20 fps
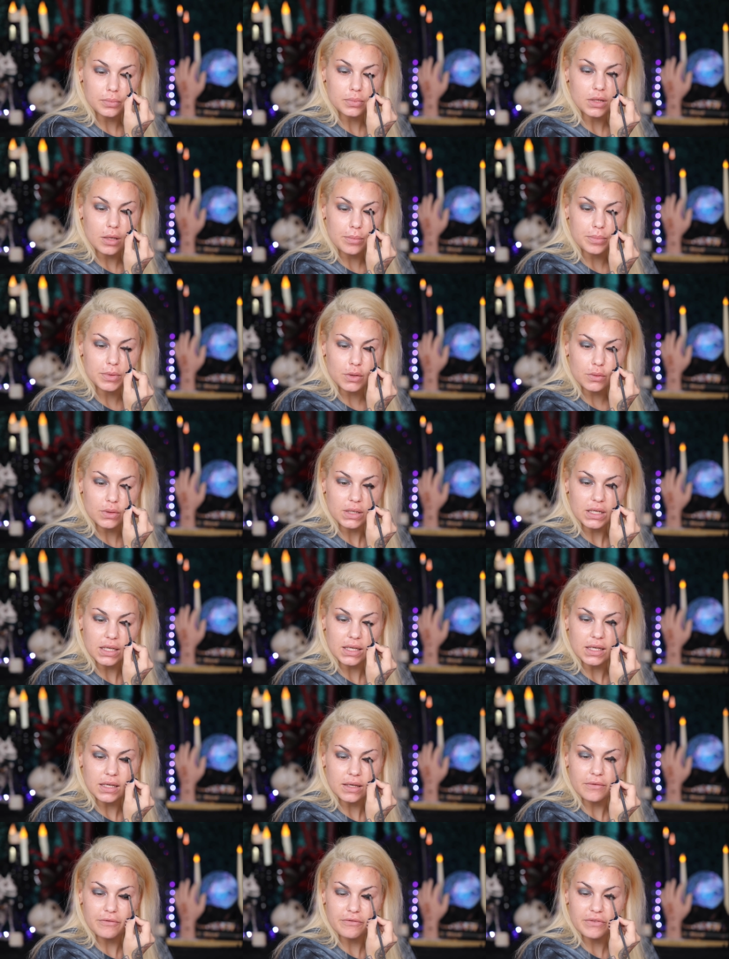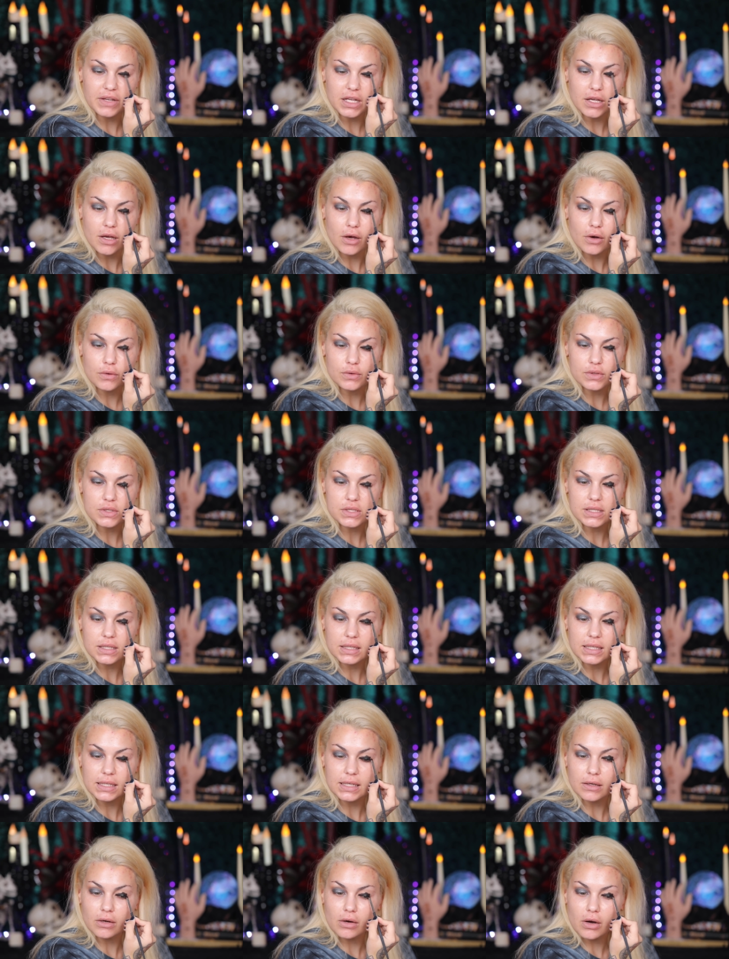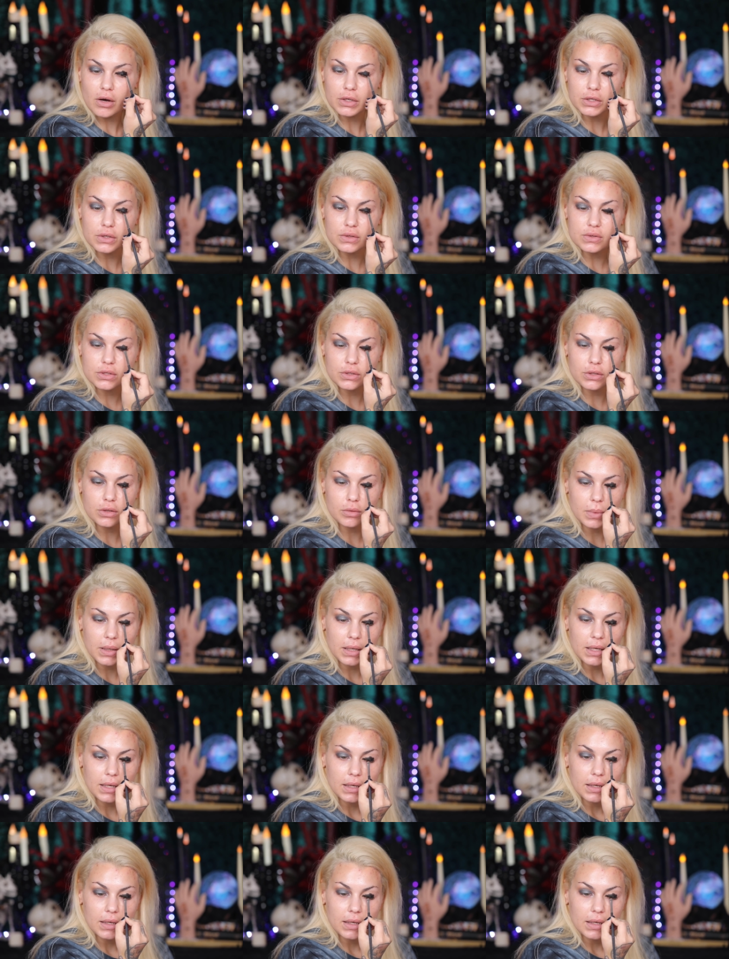The beauty videos here on YouTube,